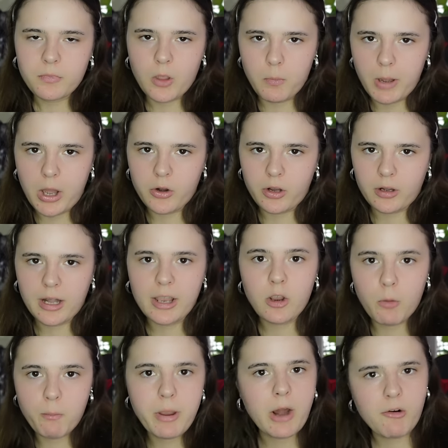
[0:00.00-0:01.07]
about it, like
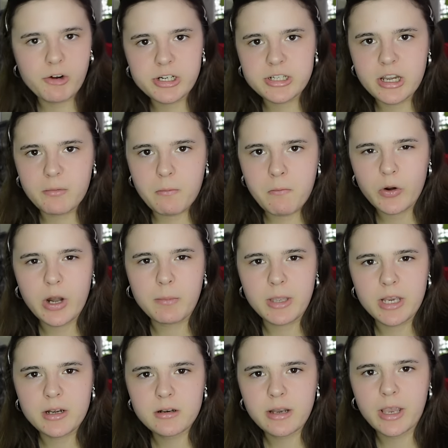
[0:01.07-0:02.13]
comparing them. You know what I
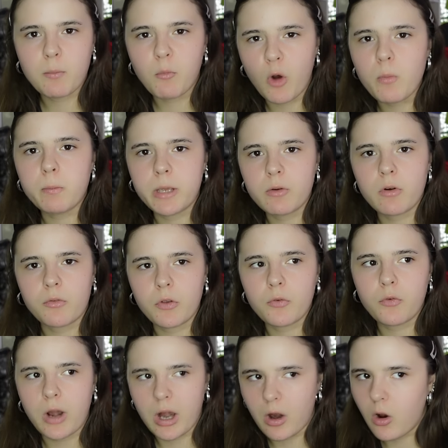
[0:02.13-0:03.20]
mean? Like one big review
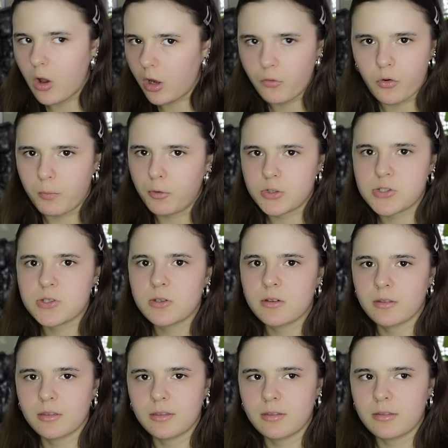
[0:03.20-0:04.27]
for all of her books
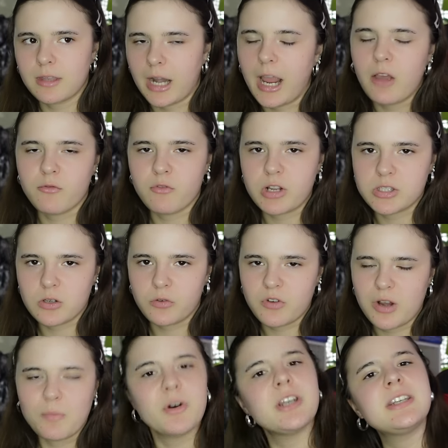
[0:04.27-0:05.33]
that I haven't read so
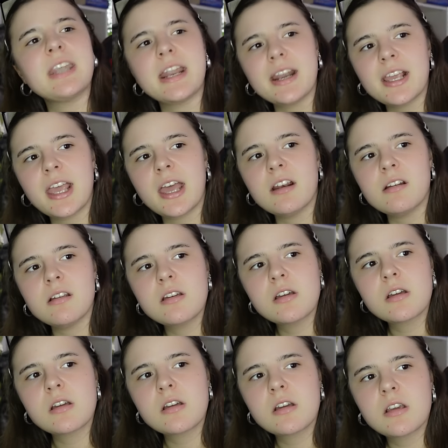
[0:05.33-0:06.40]
far. But then again,
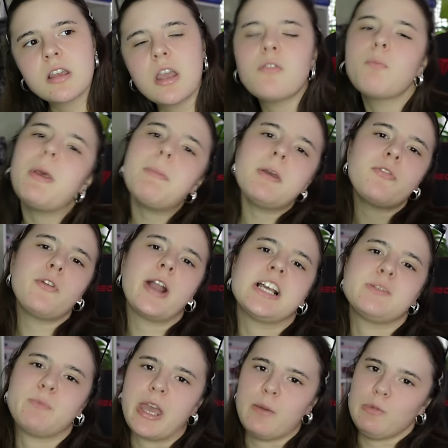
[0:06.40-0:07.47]
maybe if you
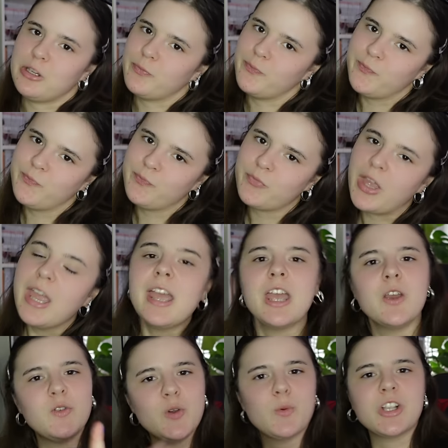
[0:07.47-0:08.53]
guys pay me.
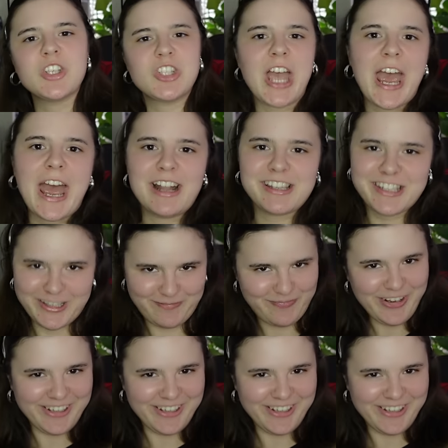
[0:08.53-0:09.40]
If you watch the ads.